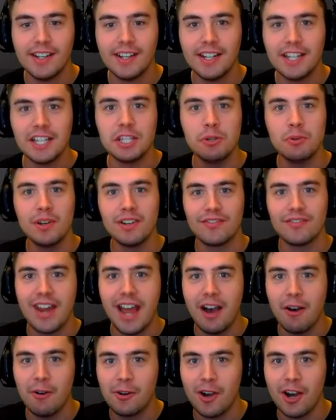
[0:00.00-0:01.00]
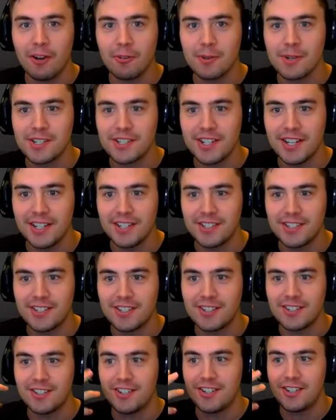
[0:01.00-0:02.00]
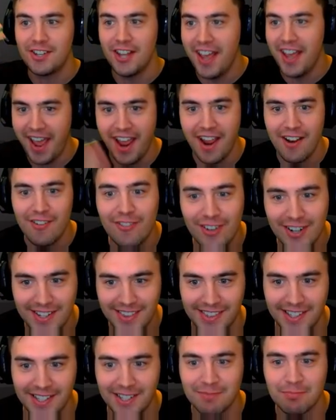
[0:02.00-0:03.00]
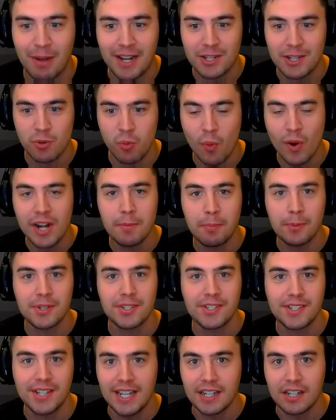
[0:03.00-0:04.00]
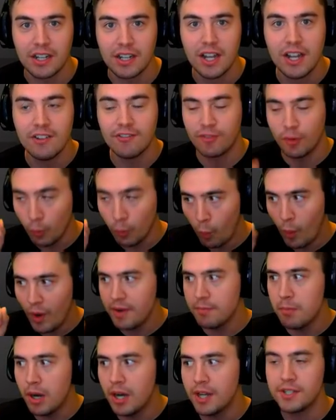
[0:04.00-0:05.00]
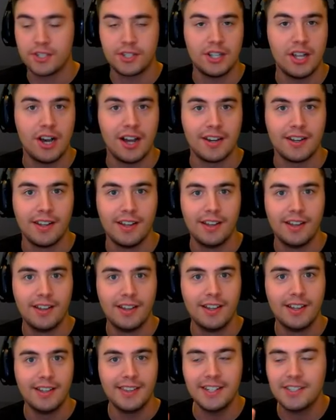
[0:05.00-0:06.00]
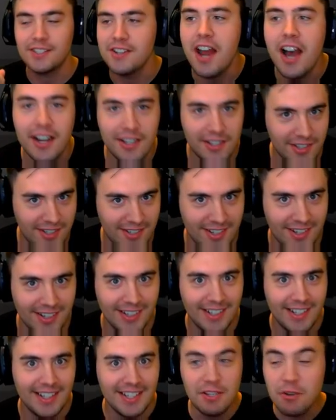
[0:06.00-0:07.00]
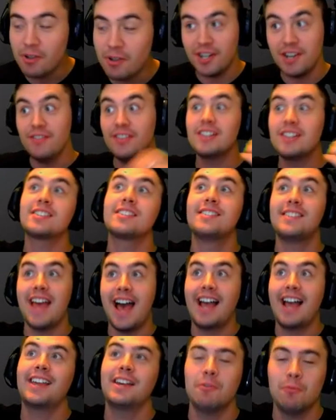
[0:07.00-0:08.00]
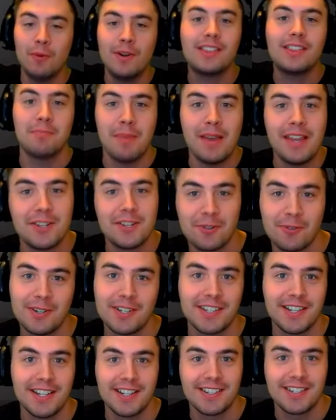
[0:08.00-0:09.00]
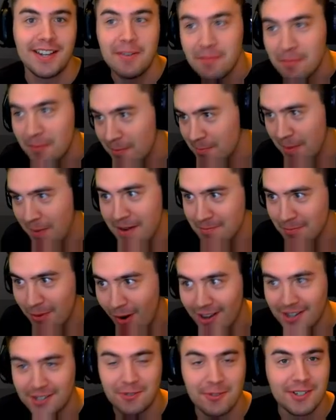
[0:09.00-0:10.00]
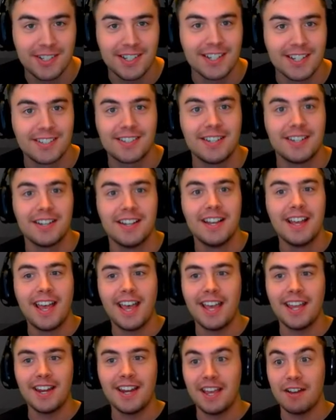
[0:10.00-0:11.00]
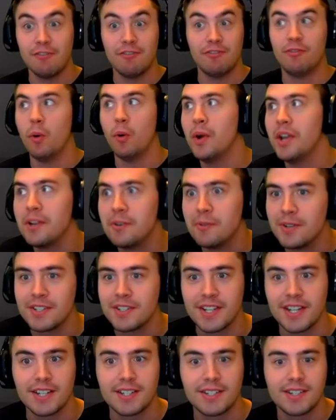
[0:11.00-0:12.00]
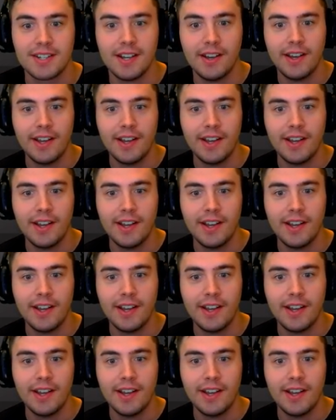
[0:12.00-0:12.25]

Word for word: you have now got resists to everything by 20% for 1 mod slot. That's nuts! You could even stack it with major resist and boss resist and void resist.